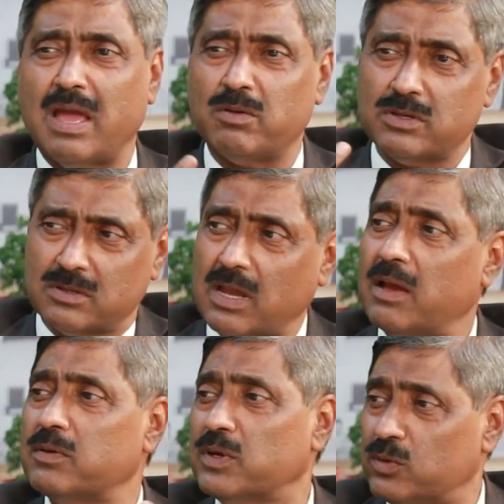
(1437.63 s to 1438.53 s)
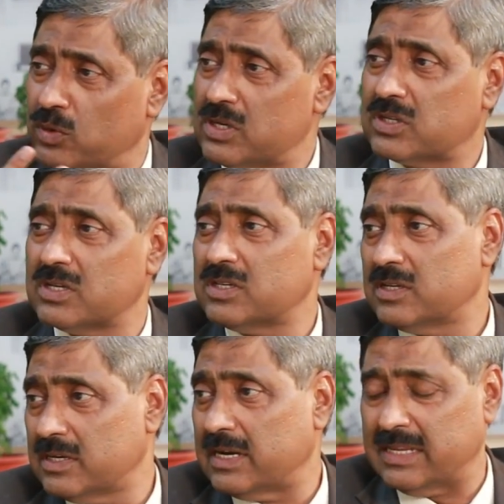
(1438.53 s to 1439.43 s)
I was into
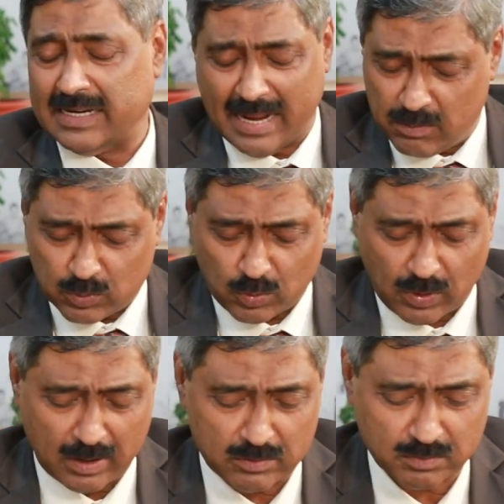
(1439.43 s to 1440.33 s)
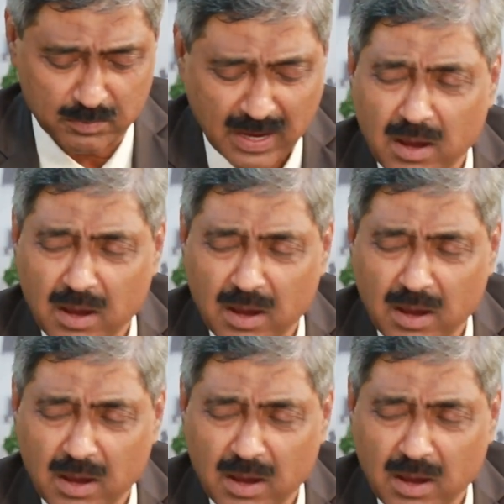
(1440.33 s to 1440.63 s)
discussion at that time, so I was